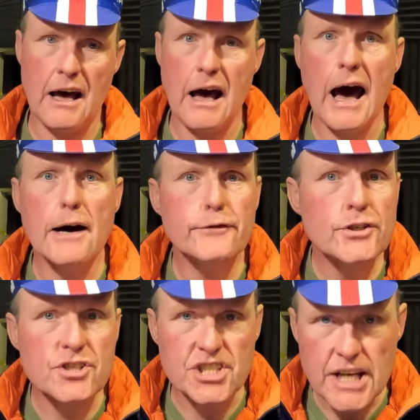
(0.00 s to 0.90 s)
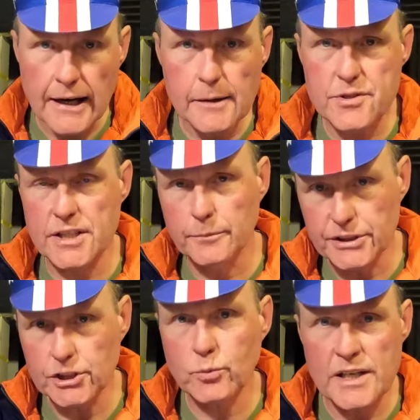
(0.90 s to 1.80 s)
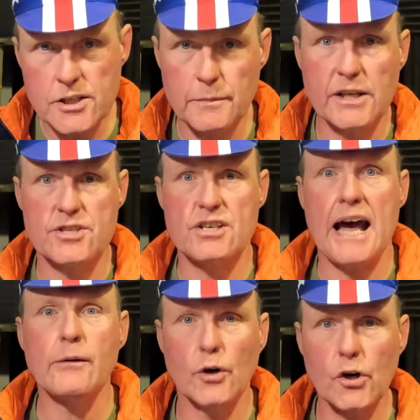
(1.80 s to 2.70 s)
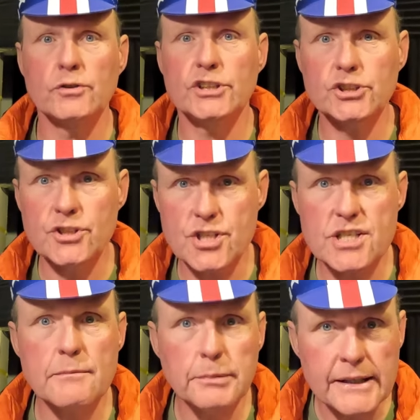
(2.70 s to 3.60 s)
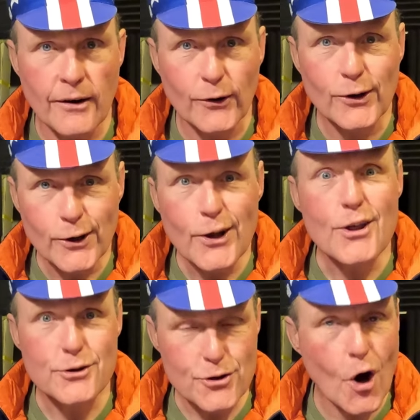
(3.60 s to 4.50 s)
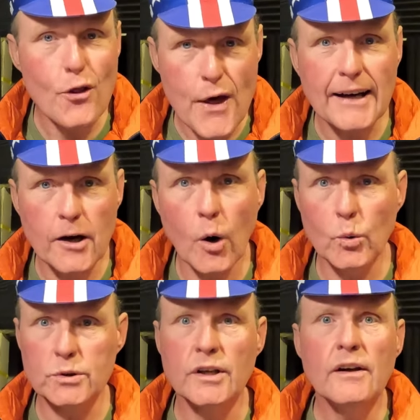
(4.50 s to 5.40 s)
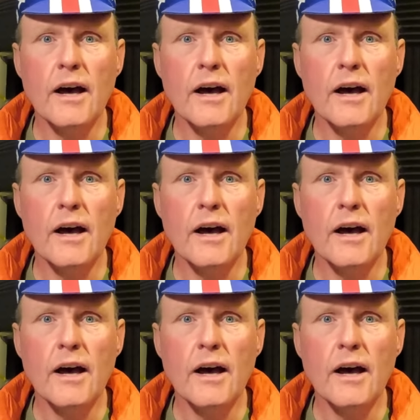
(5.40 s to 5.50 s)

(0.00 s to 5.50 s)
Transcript: half a dozen times in a British winter because our conditions are simply not that cold,